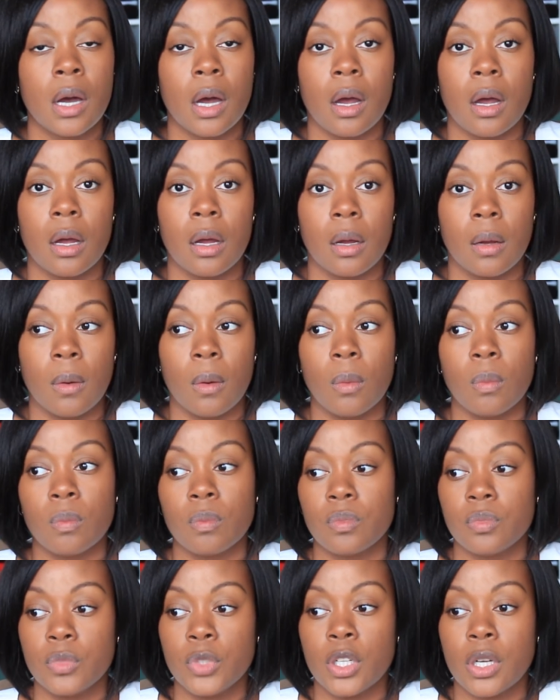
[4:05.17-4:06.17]
um,
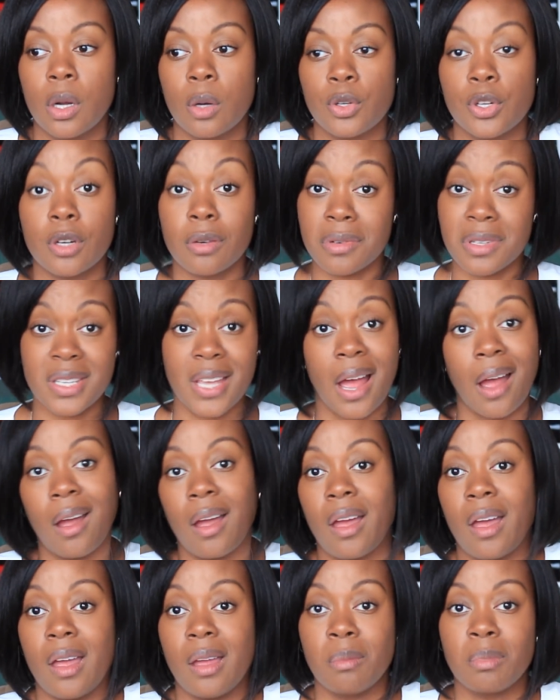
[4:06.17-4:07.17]
you know, your
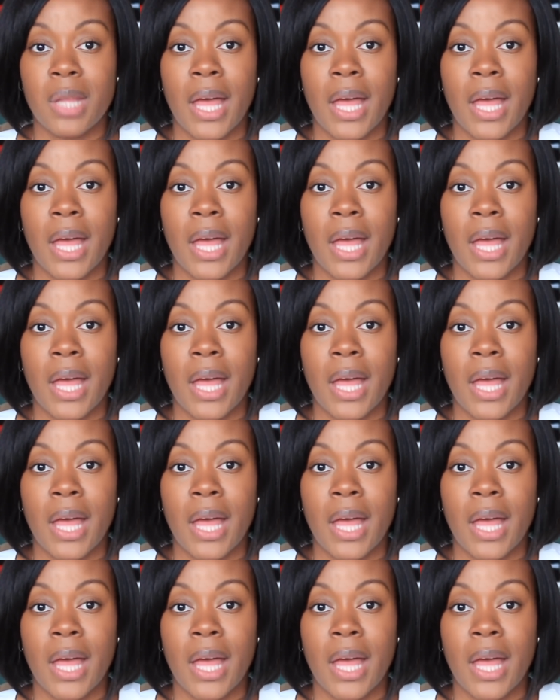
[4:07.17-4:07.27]
time.